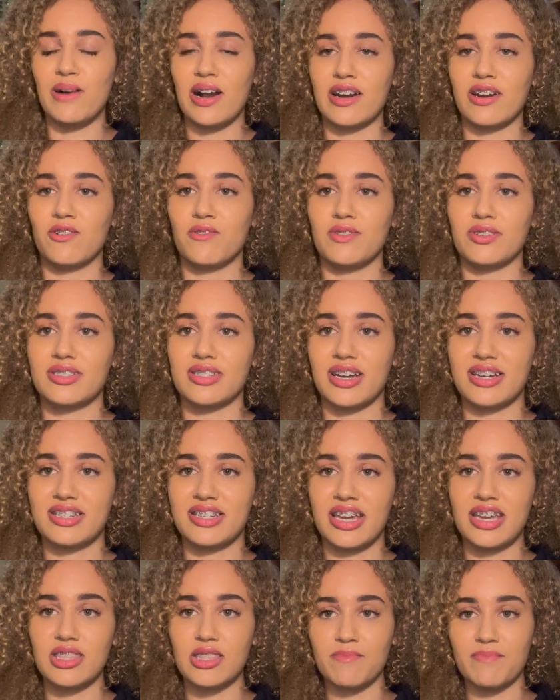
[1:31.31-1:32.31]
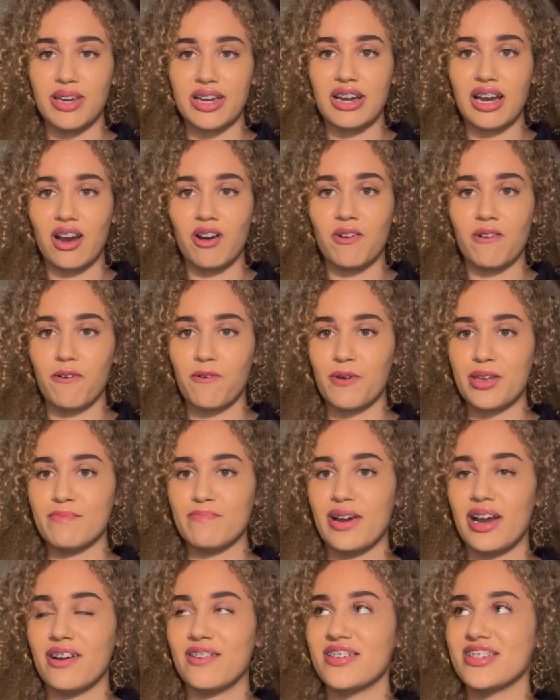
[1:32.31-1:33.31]
And I always like take the mick out of Queen
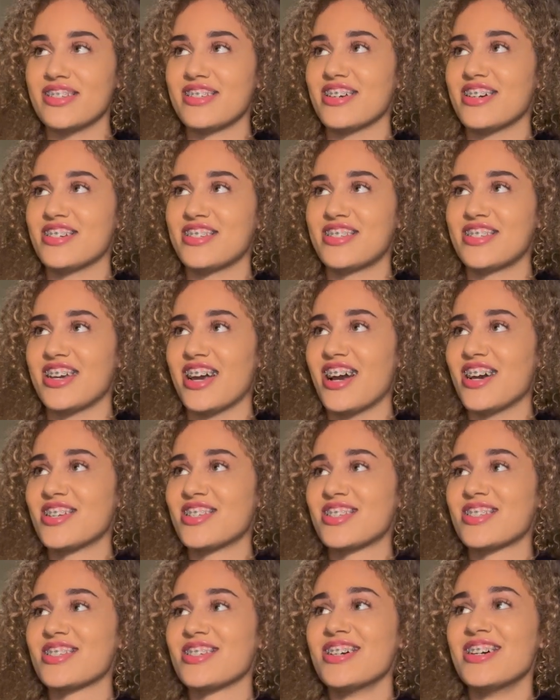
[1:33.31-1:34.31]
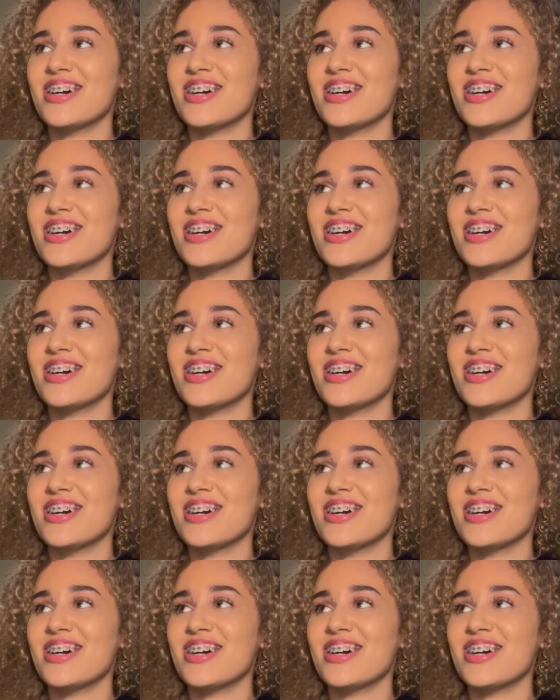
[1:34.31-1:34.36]
Mary's ACS.